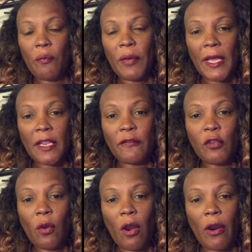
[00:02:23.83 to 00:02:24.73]
But if
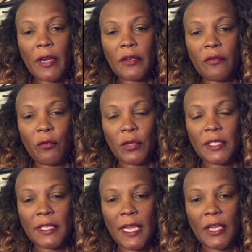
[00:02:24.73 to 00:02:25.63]
you are at a
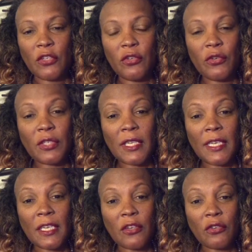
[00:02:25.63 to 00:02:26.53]
divorce stage, you usually
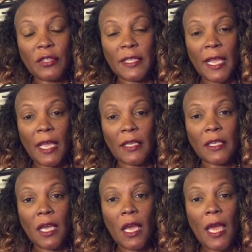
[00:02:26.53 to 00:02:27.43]
need to
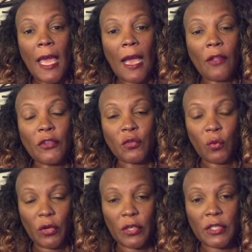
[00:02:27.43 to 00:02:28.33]
understand how this
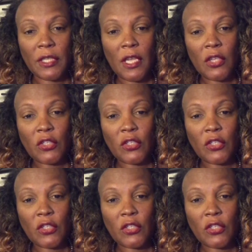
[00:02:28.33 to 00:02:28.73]
works.